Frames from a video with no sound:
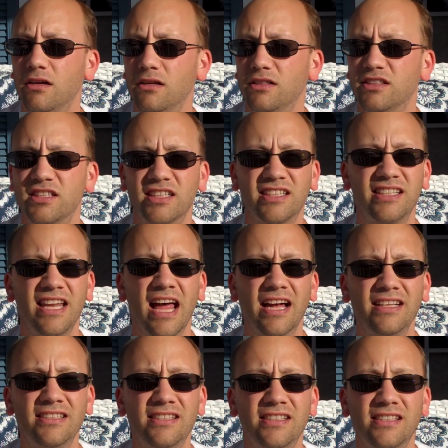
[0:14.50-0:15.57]
6
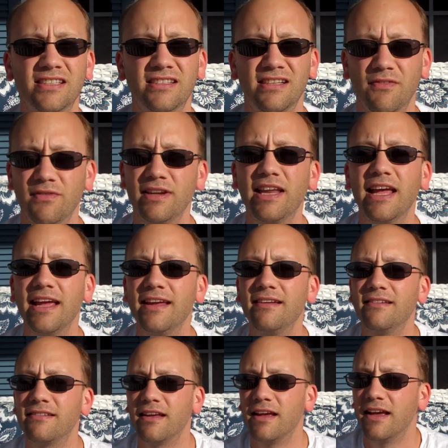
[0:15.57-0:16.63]
nights, 7
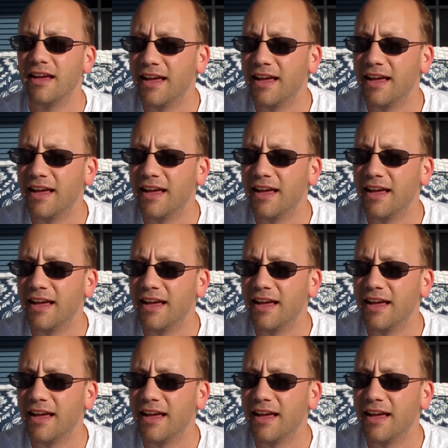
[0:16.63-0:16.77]
days.